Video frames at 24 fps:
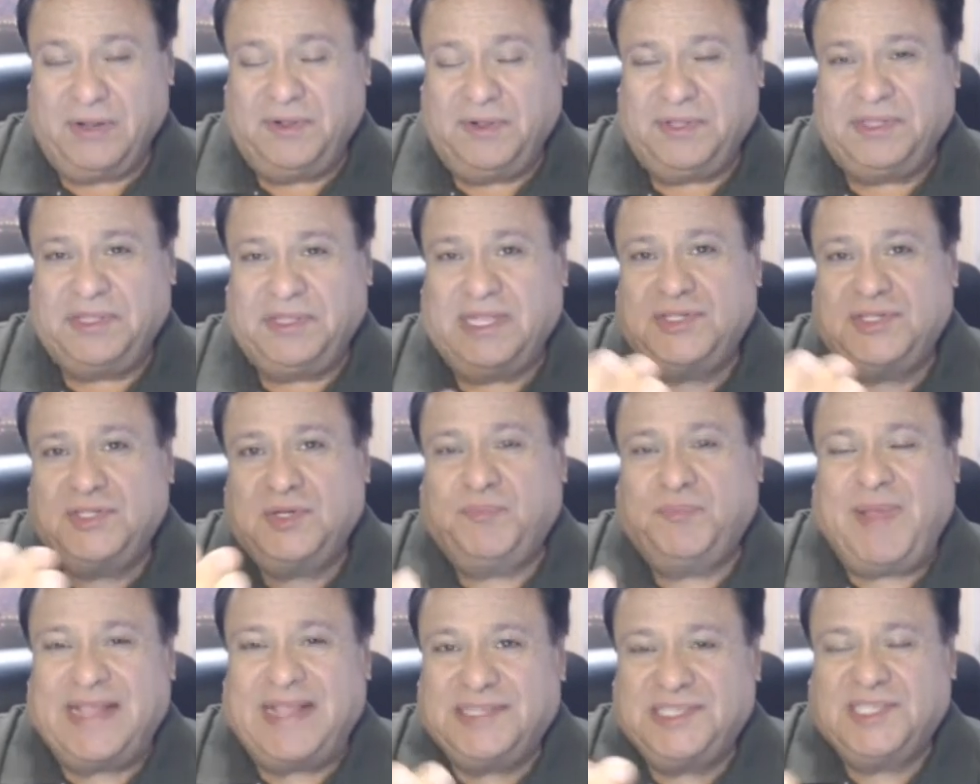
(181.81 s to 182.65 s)
does
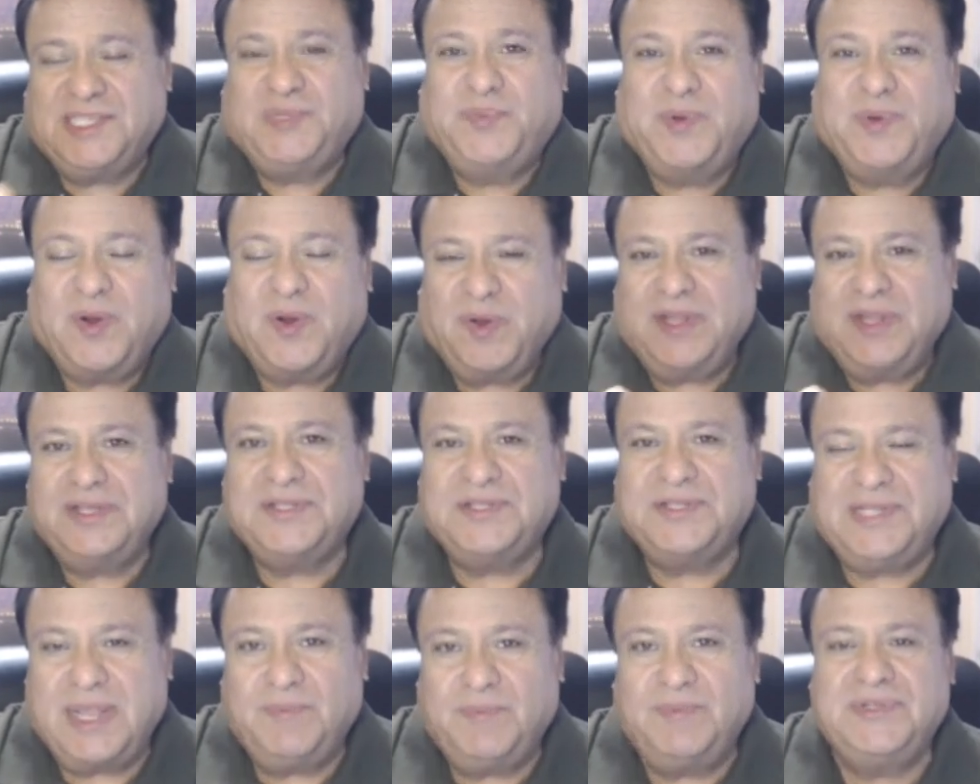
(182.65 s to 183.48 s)
their past
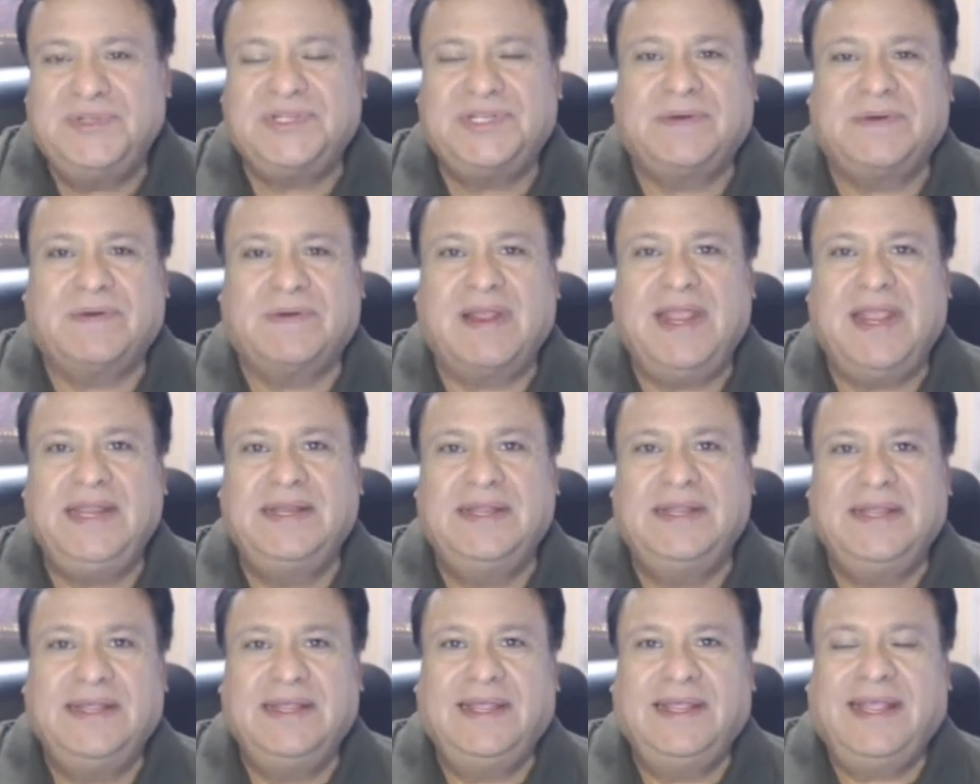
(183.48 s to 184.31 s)
experience
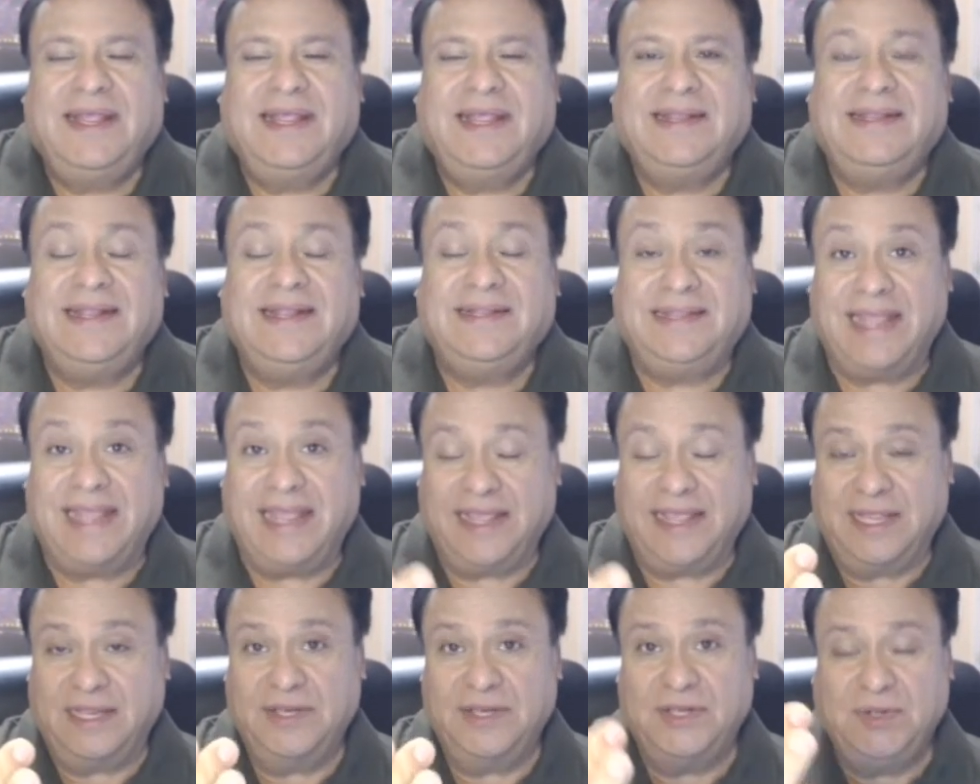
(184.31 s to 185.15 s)
demonstrate that they
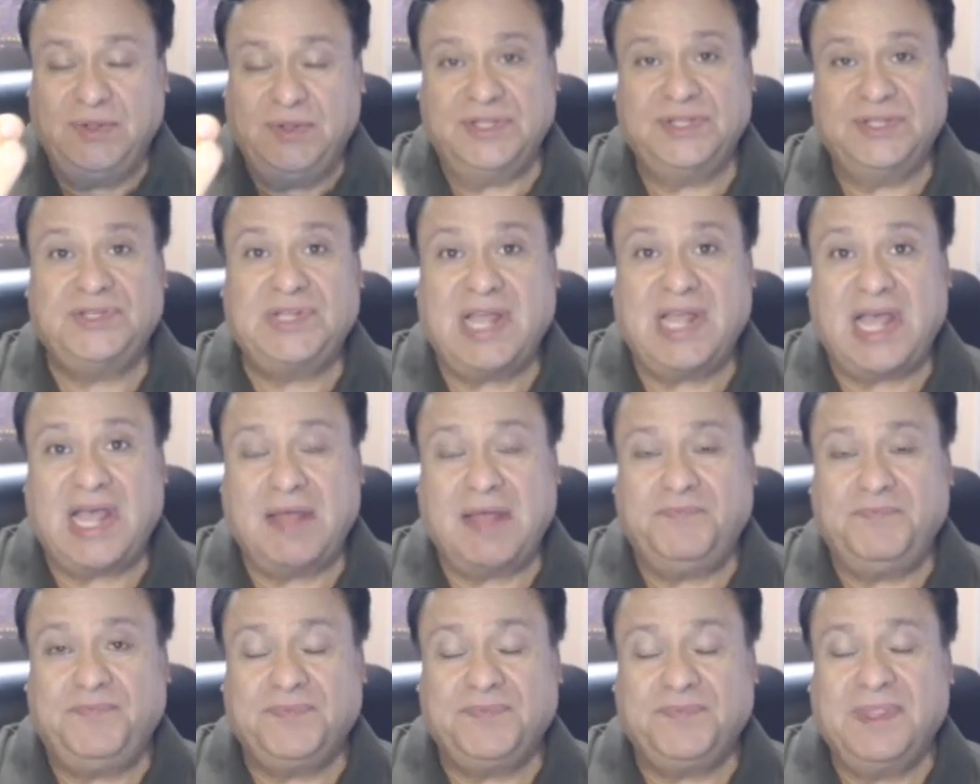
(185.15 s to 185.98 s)
can do this
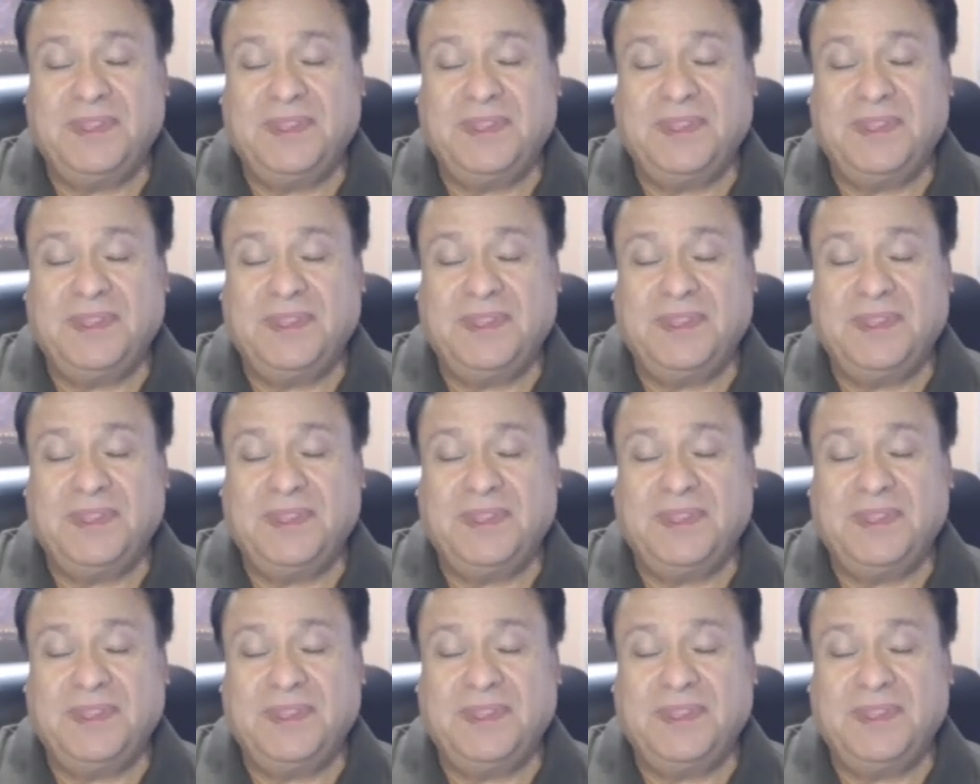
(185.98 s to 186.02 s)
job,